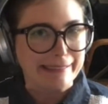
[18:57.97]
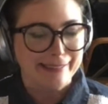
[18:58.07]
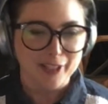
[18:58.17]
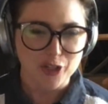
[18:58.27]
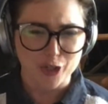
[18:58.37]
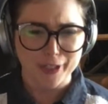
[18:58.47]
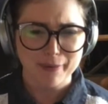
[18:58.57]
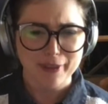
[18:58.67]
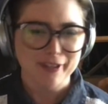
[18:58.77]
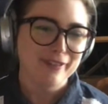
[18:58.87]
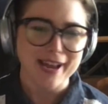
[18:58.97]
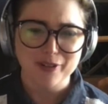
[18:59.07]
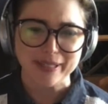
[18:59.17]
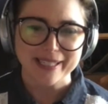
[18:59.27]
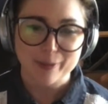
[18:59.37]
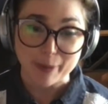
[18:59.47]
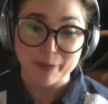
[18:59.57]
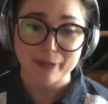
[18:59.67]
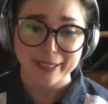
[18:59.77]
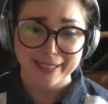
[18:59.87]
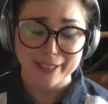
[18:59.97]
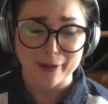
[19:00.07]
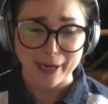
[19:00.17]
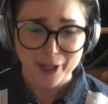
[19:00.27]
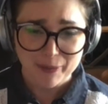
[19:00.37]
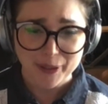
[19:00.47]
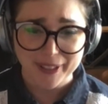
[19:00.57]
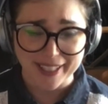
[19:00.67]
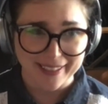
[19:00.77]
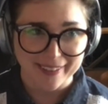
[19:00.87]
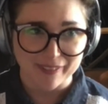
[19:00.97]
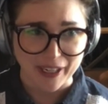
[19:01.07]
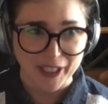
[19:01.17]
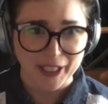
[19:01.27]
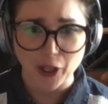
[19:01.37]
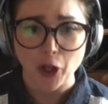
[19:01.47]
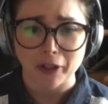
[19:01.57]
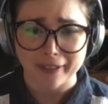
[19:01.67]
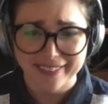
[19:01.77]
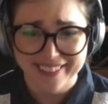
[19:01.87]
The journey with the factory has been really incredible and very long.